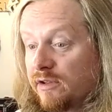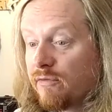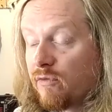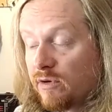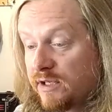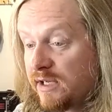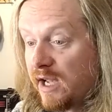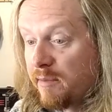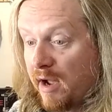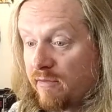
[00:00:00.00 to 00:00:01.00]
at the 14
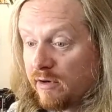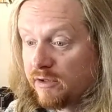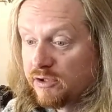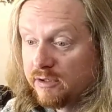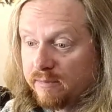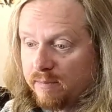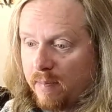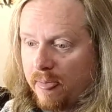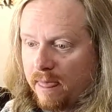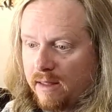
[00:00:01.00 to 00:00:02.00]
game average.
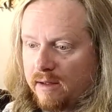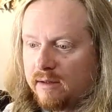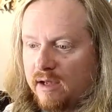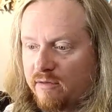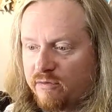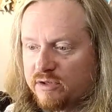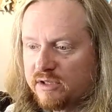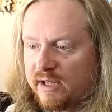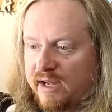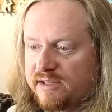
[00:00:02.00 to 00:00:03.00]
At first
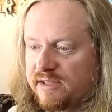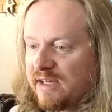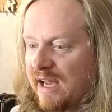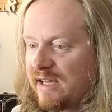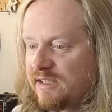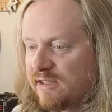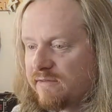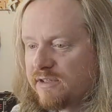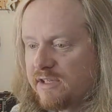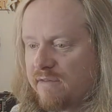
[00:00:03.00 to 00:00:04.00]
glance, the
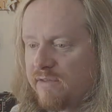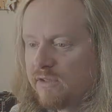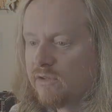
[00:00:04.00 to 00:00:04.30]
A770